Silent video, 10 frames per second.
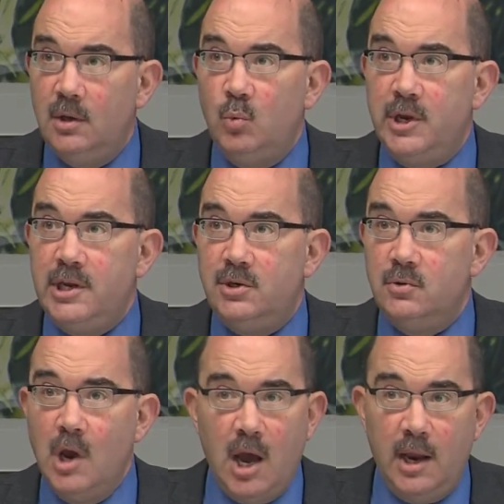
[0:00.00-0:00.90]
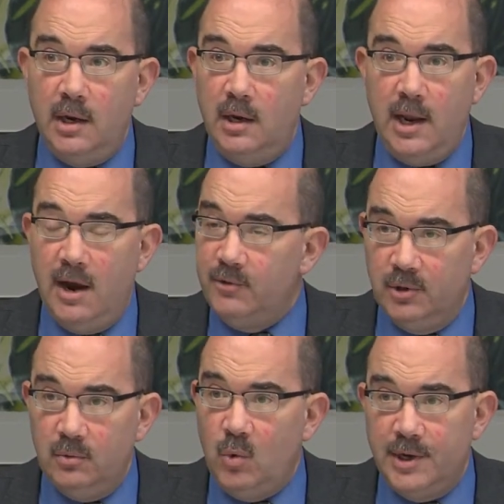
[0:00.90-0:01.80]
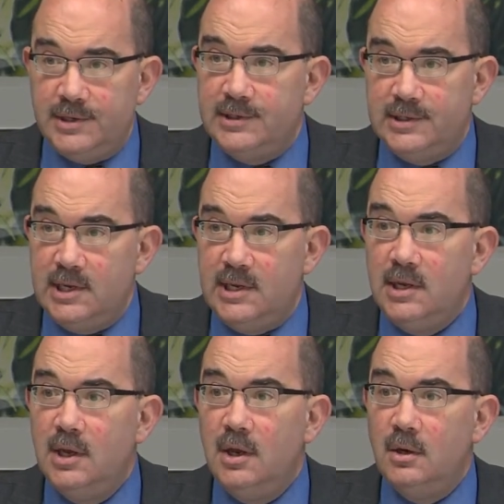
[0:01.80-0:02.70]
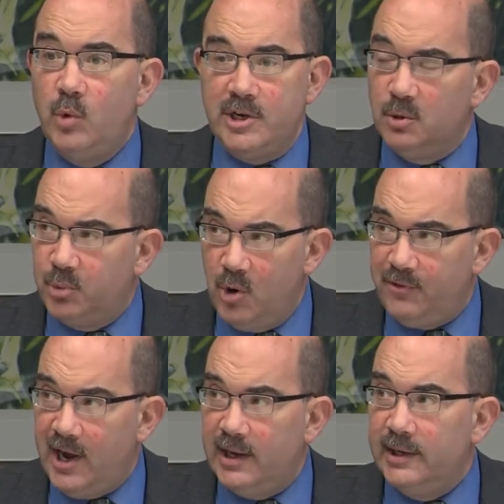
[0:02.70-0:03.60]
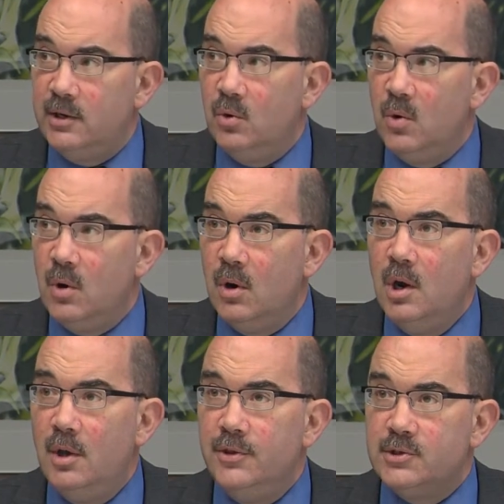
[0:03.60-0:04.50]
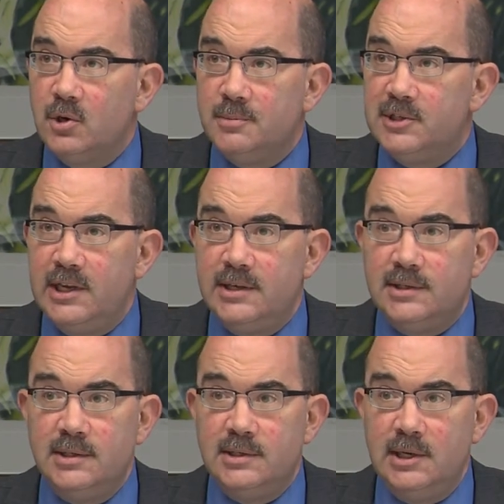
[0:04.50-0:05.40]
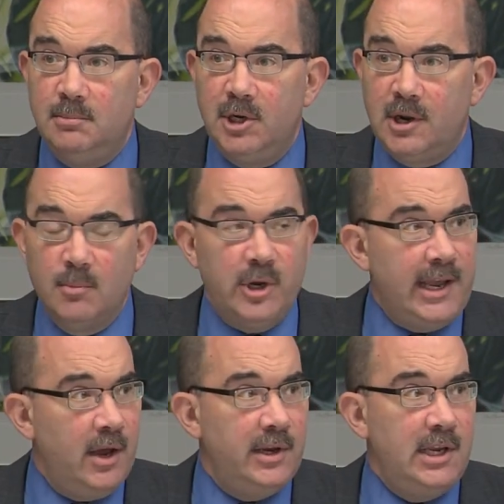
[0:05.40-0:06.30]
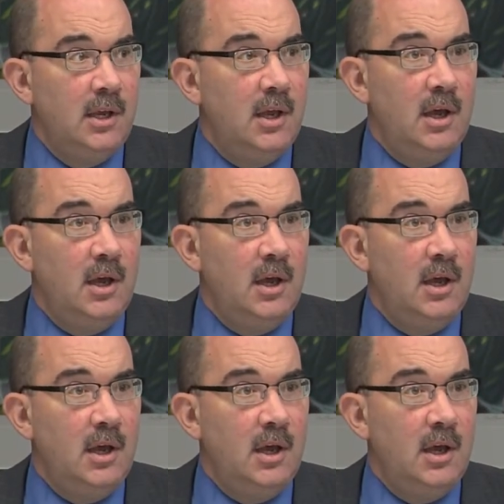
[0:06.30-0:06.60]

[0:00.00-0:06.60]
We do not ever want to see racial profiling or the circumstances in Montgomery County